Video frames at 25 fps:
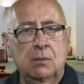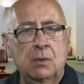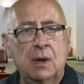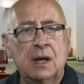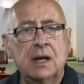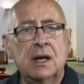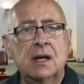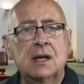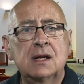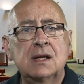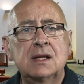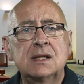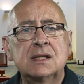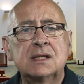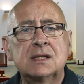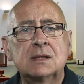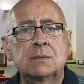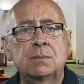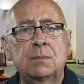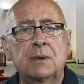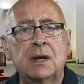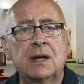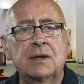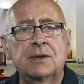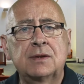When
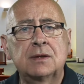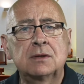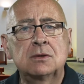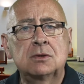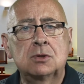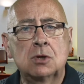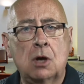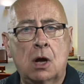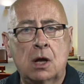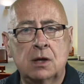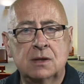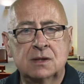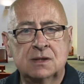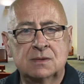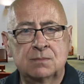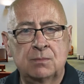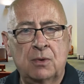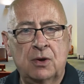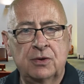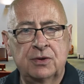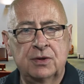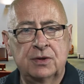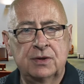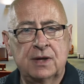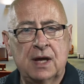Elizabeth, John's
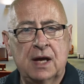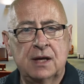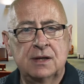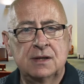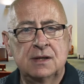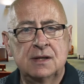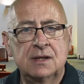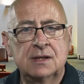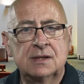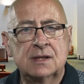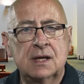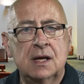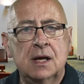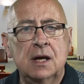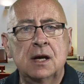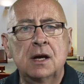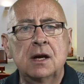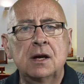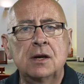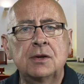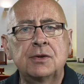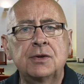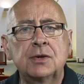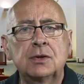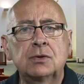mother that is,
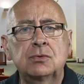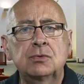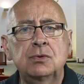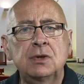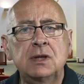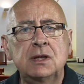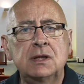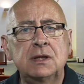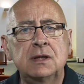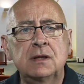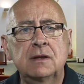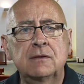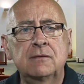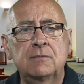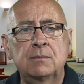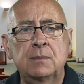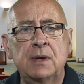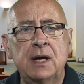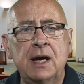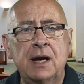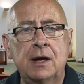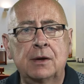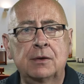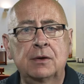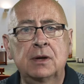heard the greeting of
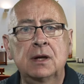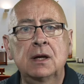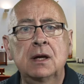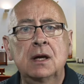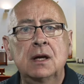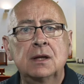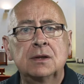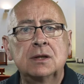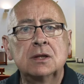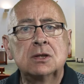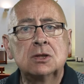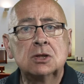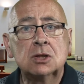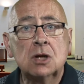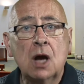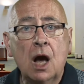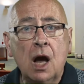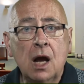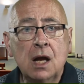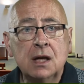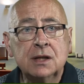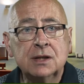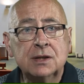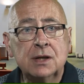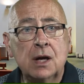Mary, the
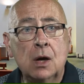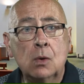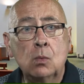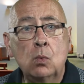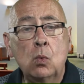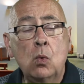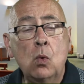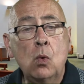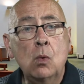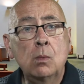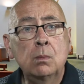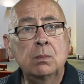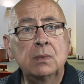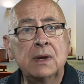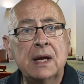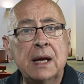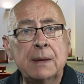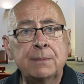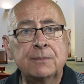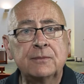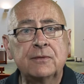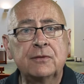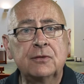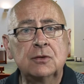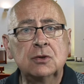child in her womb
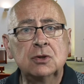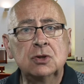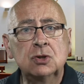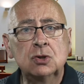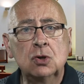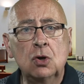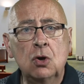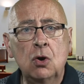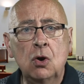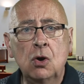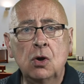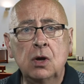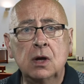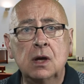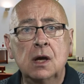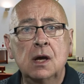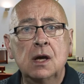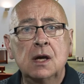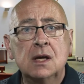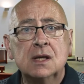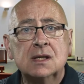leapt for joy.